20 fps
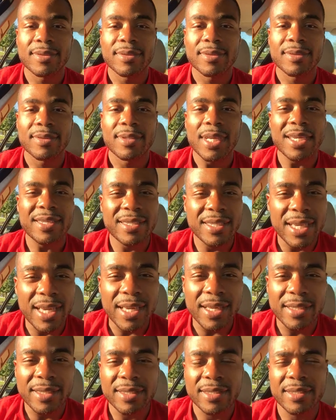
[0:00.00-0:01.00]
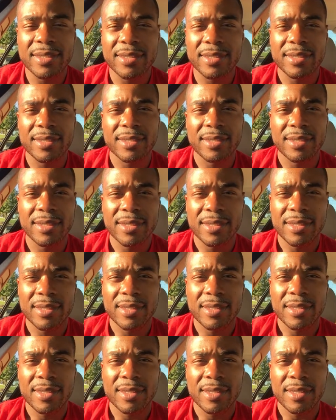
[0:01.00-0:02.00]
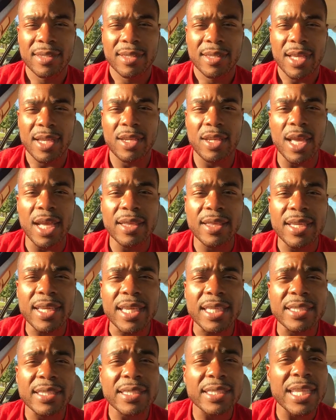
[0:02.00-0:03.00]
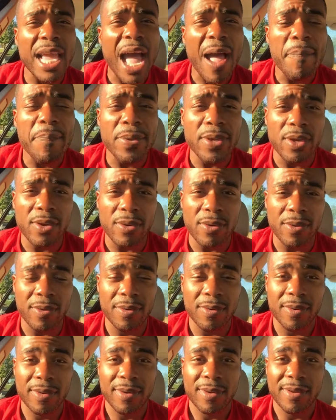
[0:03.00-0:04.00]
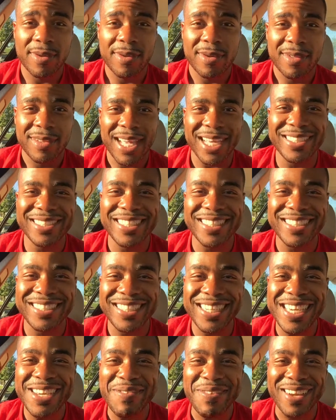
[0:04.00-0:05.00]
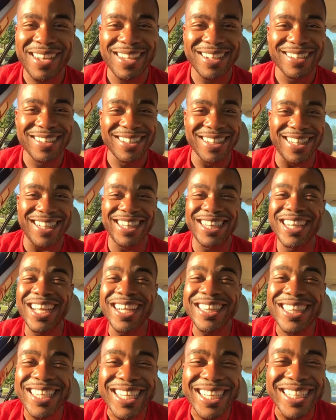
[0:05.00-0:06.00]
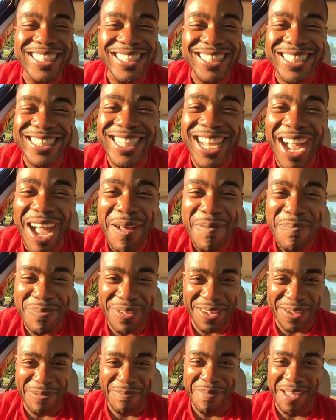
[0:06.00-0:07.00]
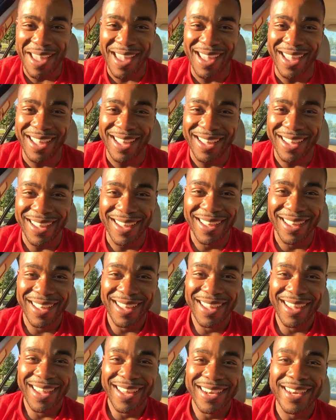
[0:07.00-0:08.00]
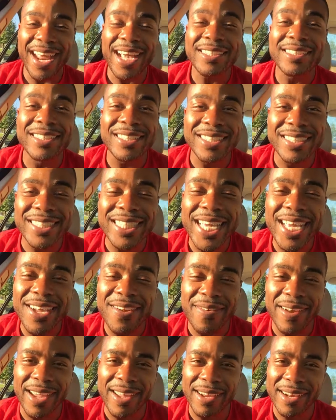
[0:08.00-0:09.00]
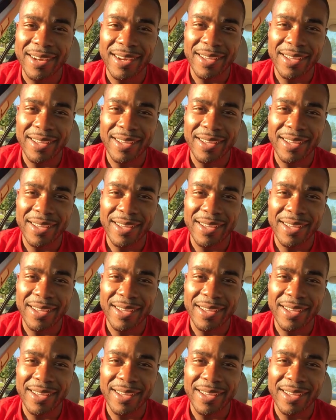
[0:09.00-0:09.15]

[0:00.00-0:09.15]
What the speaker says: That's it. And nothing can stop you. That's the secret. Nothing can stop you, man. That's the secret.